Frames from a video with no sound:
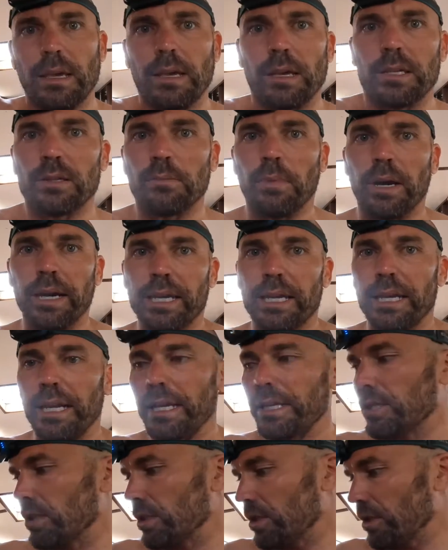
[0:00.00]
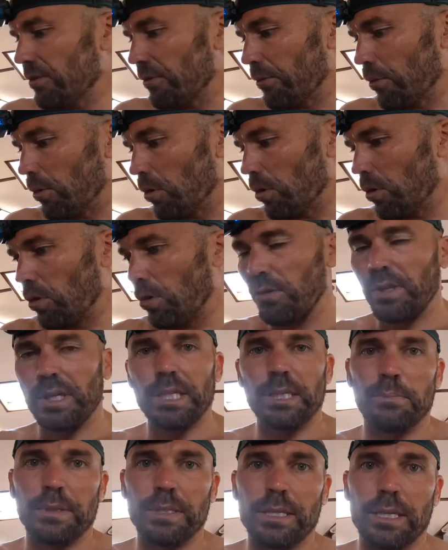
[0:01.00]
So my connections for
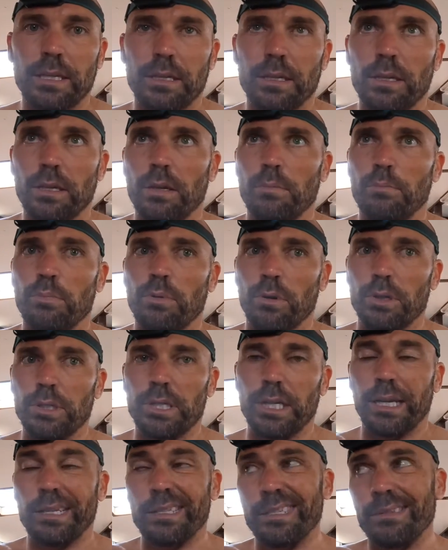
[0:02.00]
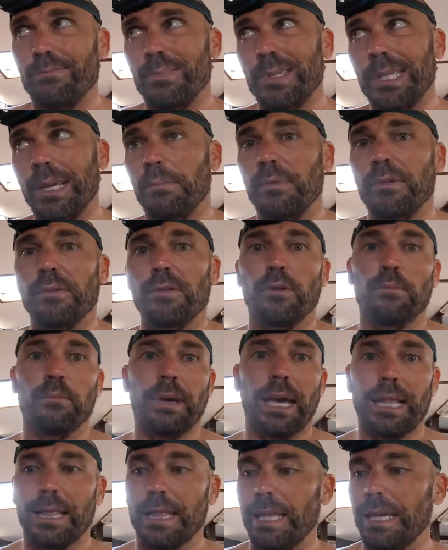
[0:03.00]
this particular project, some of them
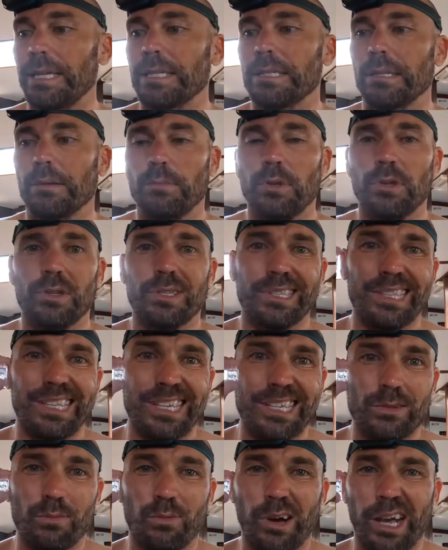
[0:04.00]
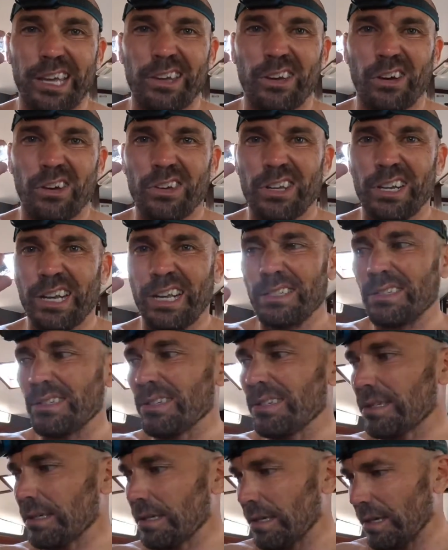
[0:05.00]
at least, I'm using these Wago
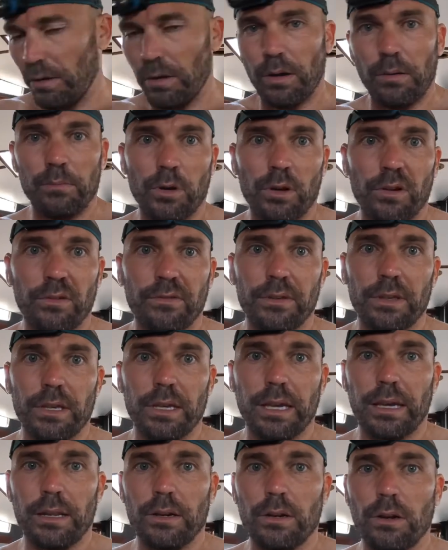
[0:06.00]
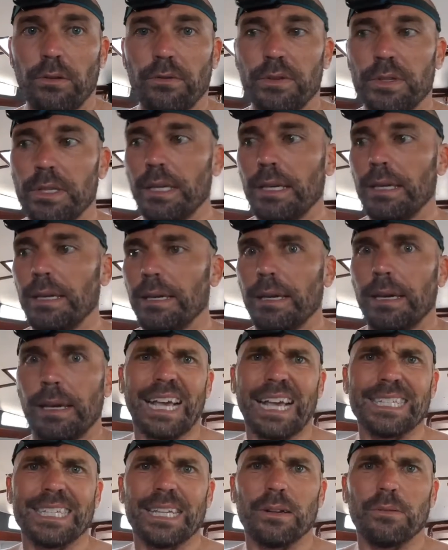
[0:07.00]
connectors. I'm not affiliated, obviously.
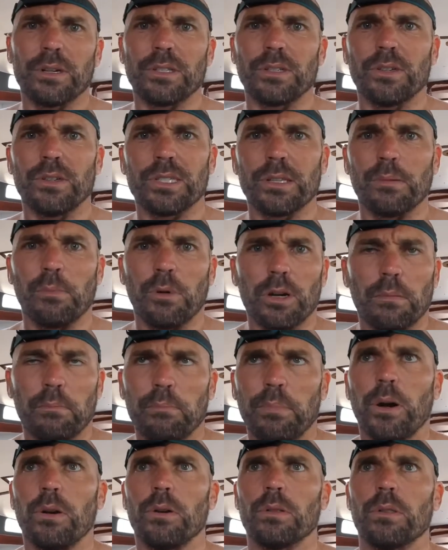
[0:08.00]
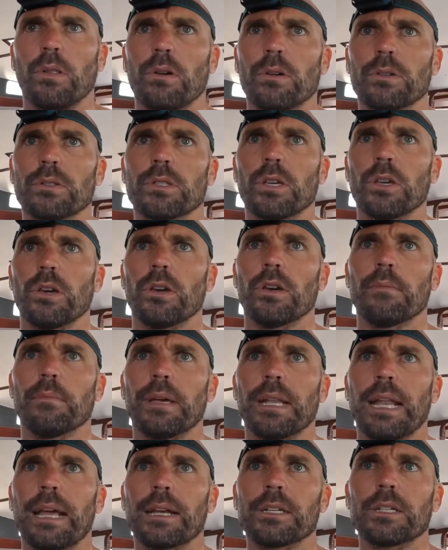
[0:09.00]
Has anyone used them on a boat long term
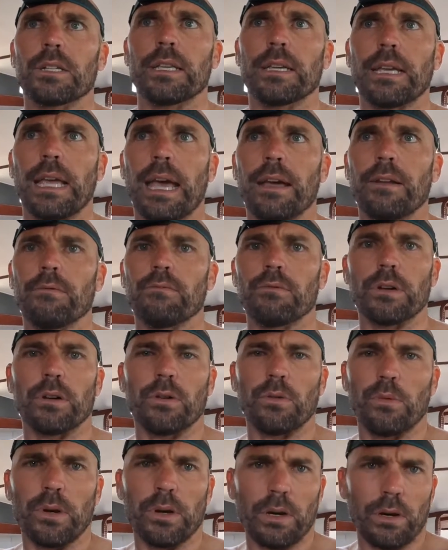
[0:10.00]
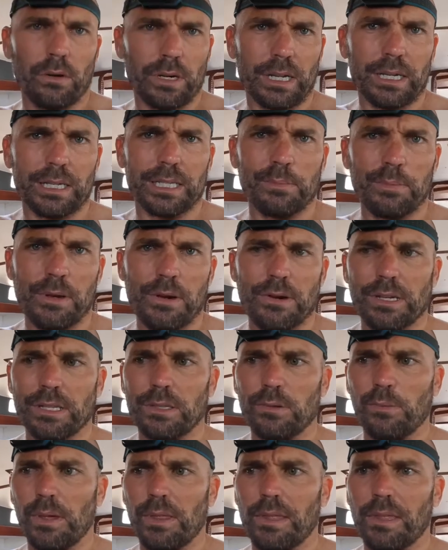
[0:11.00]
and actually had real world
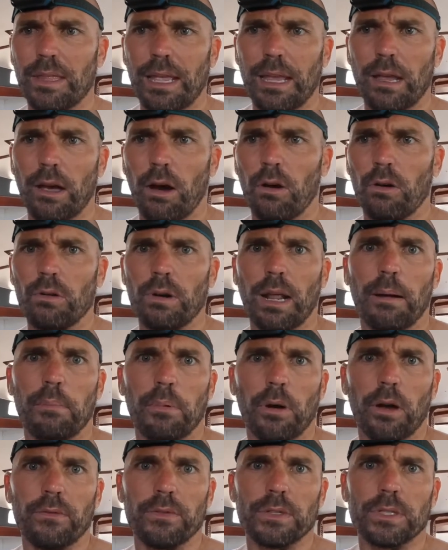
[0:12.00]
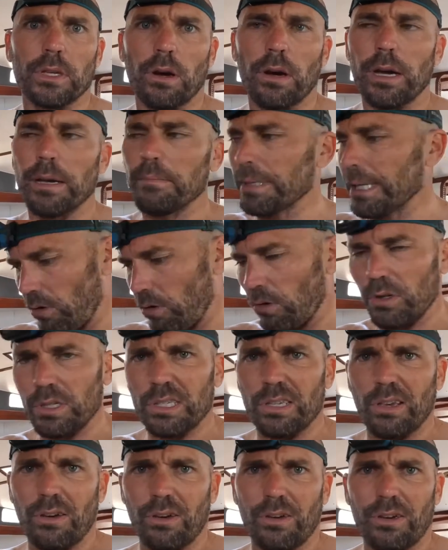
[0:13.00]
experience, whether they hold up over time?
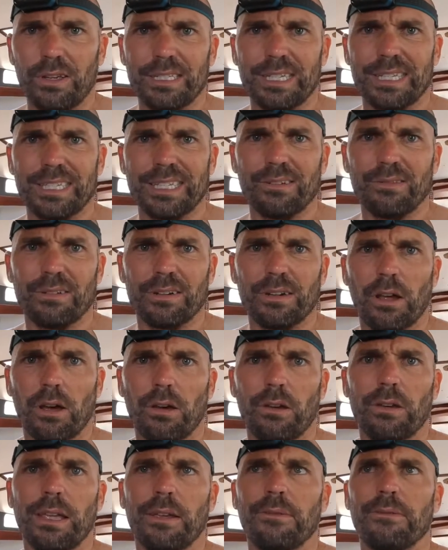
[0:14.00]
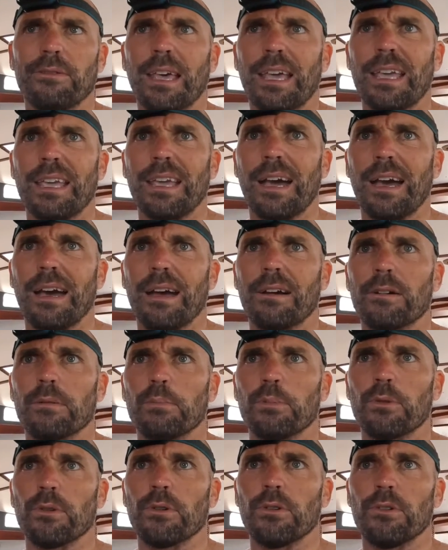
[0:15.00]
Also, does anyone know if they are
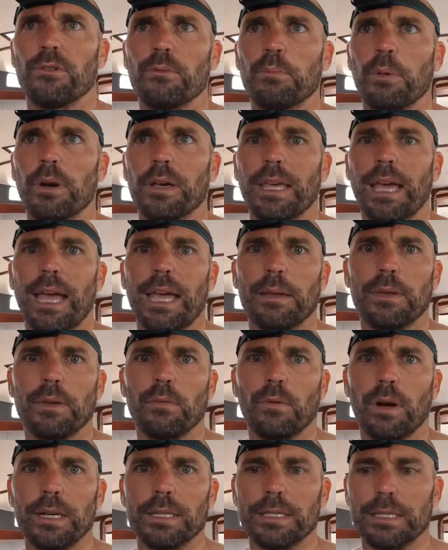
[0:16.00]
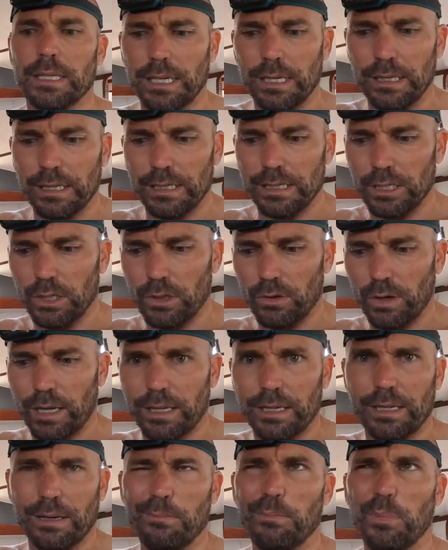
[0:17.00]
approved by the ABYC, the
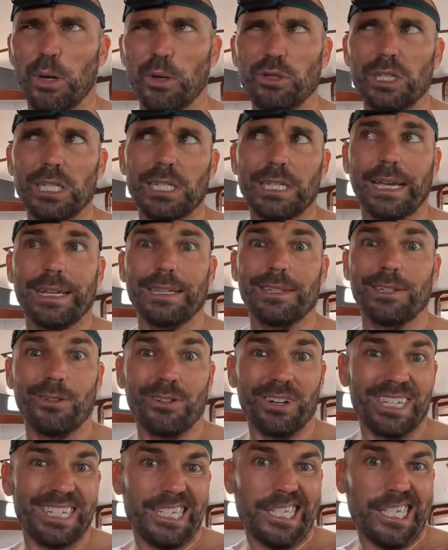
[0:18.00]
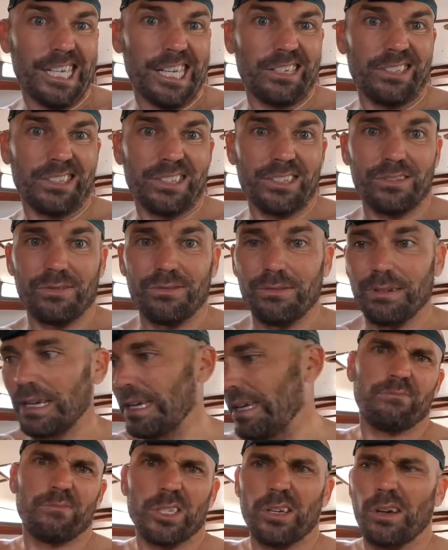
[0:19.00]
Australian Boating and Yachting Council?
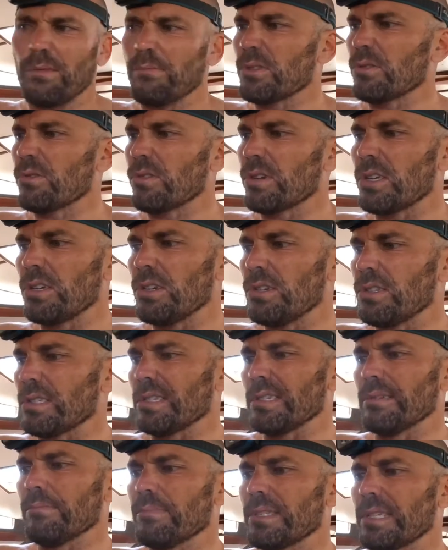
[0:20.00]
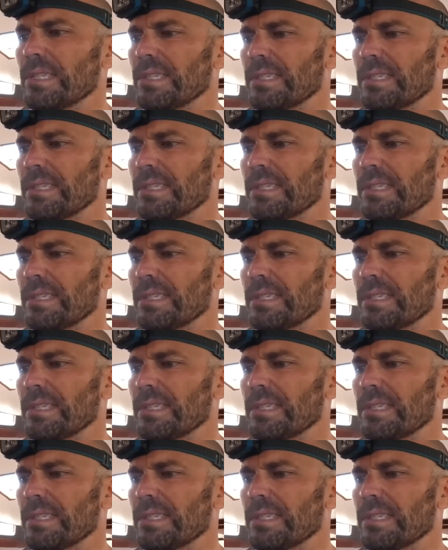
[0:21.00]
So I'm sort of using them to